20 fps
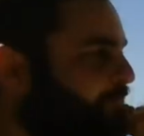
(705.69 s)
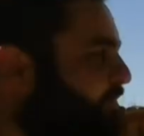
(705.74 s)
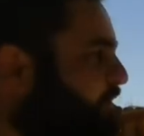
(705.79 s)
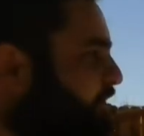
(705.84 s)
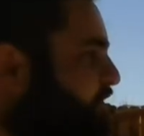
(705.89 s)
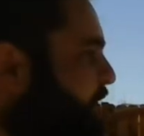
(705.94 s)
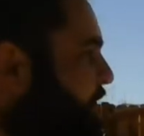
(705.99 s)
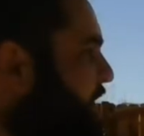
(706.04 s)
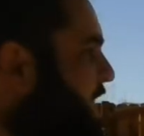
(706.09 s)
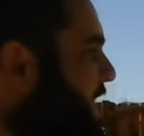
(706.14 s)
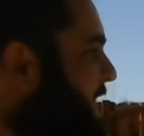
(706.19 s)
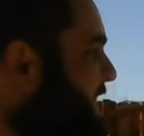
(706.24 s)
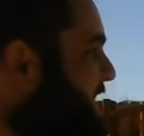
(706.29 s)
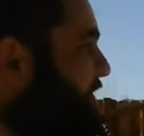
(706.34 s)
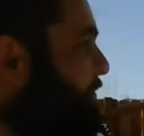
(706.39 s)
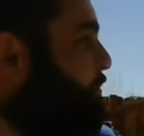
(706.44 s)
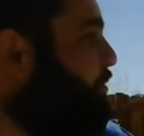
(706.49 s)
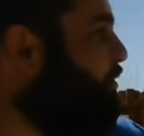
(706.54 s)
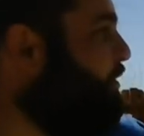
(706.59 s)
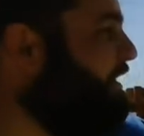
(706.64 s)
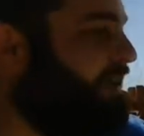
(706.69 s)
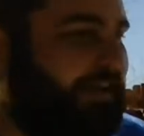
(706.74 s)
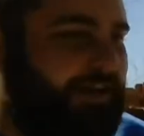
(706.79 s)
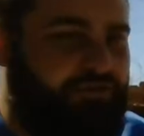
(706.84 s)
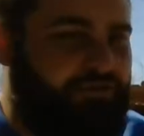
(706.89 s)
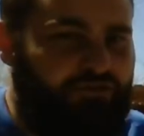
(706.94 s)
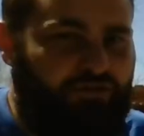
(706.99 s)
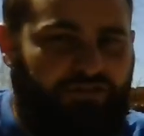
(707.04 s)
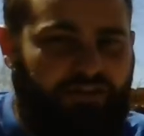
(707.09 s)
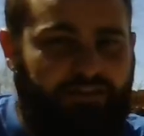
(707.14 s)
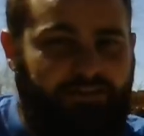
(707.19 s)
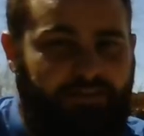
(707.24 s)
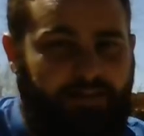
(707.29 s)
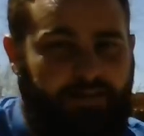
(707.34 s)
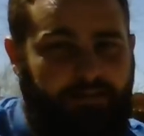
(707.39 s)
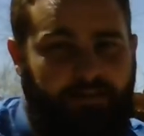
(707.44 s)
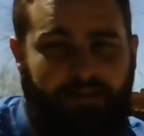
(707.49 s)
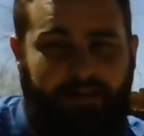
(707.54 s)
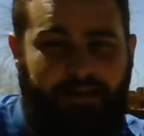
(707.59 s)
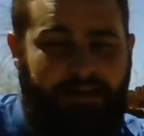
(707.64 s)
So that is pretty interesting.
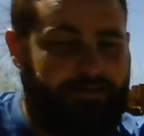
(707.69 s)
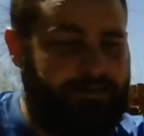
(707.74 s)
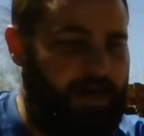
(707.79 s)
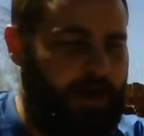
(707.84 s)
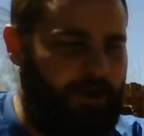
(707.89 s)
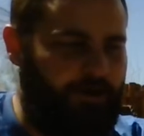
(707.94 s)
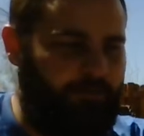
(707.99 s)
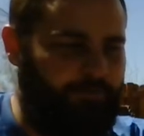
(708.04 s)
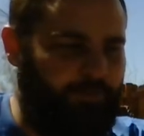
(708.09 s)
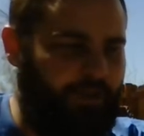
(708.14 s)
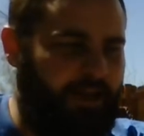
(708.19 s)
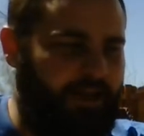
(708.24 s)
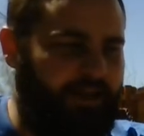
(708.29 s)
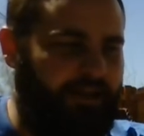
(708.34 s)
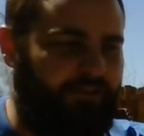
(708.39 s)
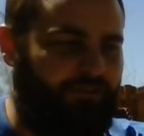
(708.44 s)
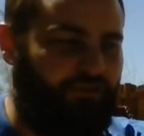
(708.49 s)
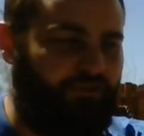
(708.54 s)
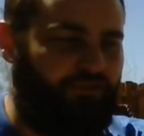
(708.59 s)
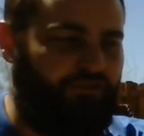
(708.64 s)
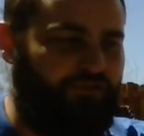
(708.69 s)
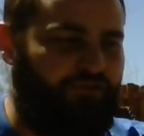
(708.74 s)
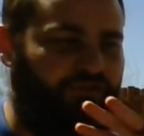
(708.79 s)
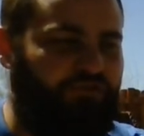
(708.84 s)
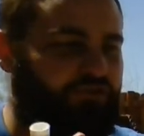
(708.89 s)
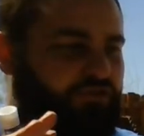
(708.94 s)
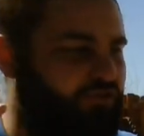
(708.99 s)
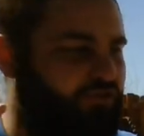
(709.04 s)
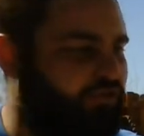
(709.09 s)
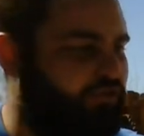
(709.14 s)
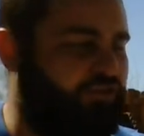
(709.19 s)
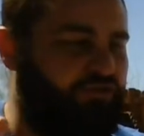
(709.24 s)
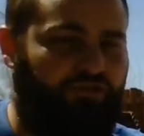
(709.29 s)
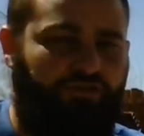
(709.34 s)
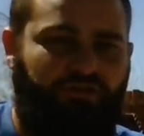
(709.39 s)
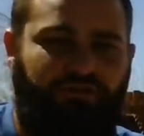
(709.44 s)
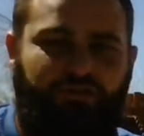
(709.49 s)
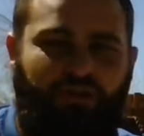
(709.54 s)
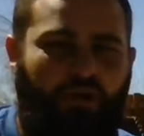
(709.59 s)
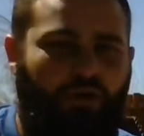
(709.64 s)
The entire planet is
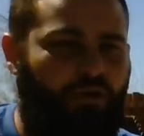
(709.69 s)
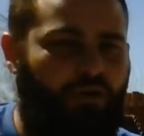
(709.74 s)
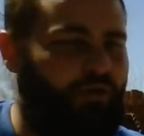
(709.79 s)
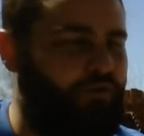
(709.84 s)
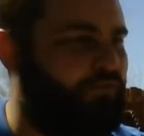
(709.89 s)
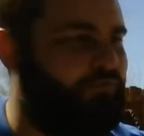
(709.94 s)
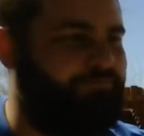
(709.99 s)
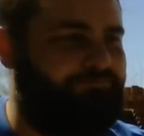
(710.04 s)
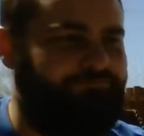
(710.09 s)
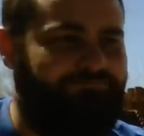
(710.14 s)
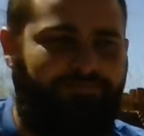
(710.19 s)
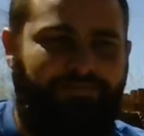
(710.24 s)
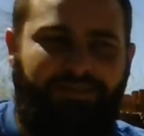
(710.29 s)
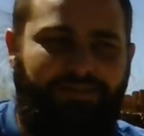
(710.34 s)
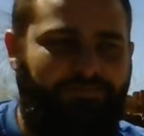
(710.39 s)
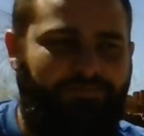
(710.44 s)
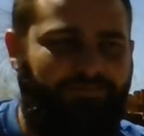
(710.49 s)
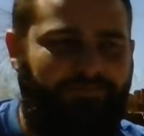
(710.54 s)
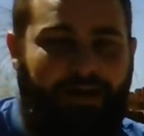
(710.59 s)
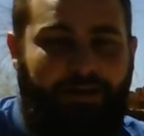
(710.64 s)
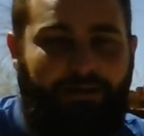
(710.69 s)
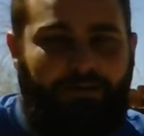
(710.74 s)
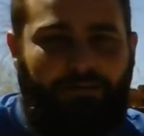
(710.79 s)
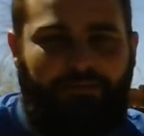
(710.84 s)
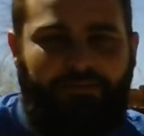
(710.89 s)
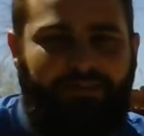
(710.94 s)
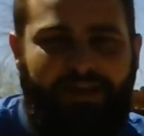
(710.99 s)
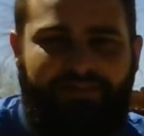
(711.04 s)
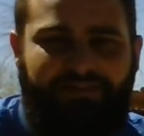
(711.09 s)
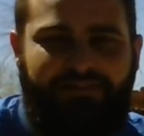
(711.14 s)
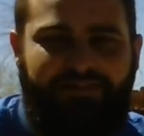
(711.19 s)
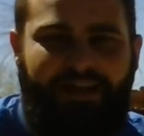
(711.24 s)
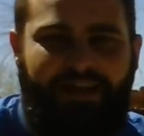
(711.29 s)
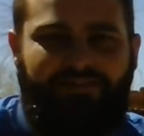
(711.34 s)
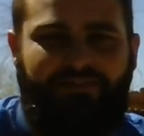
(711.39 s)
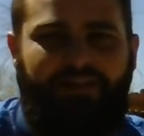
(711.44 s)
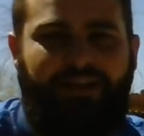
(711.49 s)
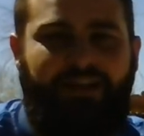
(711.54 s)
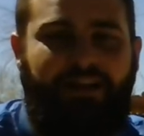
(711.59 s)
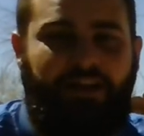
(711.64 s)
so, I don't know, less
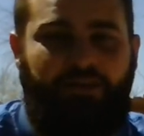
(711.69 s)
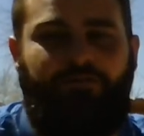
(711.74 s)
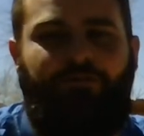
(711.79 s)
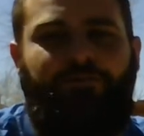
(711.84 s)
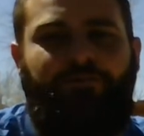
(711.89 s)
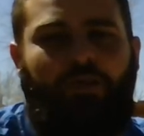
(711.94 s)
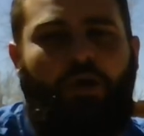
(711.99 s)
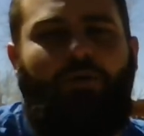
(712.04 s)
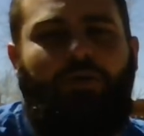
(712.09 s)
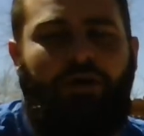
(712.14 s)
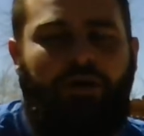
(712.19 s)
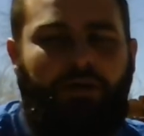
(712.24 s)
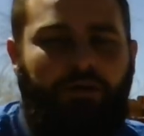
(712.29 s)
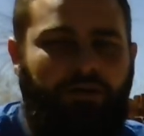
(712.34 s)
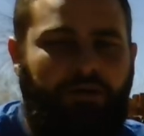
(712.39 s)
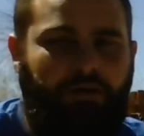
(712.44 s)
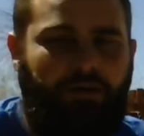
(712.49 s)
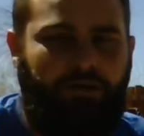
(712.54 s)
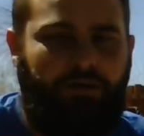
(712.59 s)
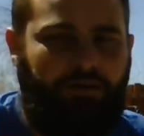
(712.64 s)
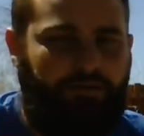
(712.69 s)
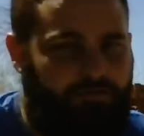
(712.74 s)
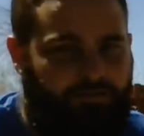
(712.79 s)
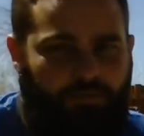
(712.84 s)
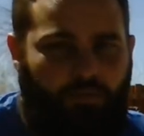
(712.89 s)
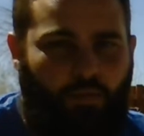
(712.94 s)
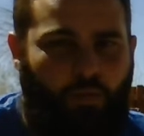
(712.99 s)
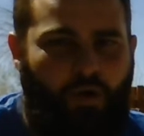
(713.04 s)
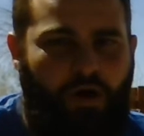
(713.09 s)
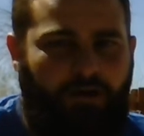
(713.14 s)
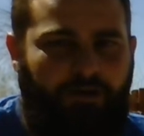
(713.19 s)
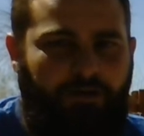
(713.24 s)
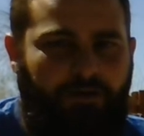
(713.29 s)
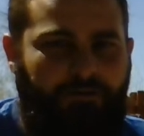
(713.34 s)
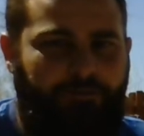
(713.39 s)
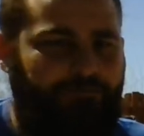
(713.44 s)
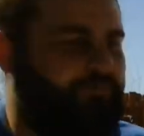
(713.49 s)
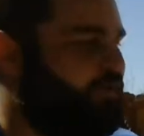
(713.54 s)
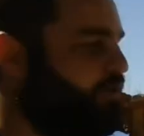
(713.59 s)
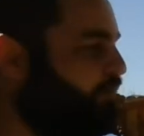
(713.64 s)
dense that it could float on water.
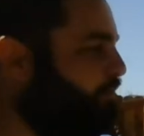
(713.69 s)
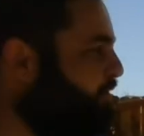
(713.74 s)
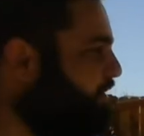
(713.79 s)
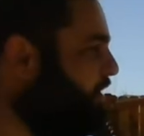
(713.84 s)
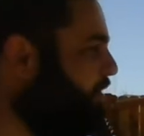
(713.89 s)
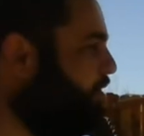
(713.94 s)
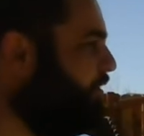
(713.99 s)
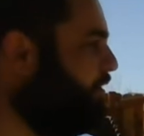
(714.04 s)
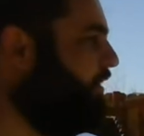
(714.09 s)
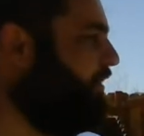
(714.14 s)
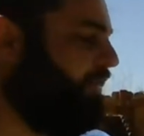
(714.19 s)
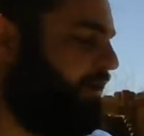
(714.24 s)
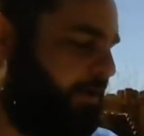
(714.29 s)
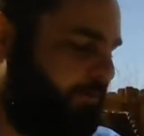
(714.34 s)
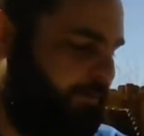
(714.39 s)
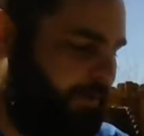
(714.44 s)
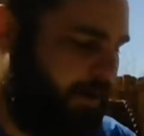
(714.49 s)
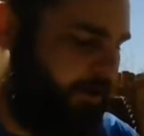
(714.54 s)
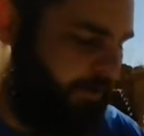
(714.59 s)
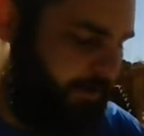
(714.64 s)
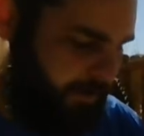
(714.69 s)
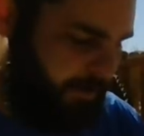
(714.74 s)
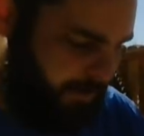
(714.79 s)
It's pretty cool to think about.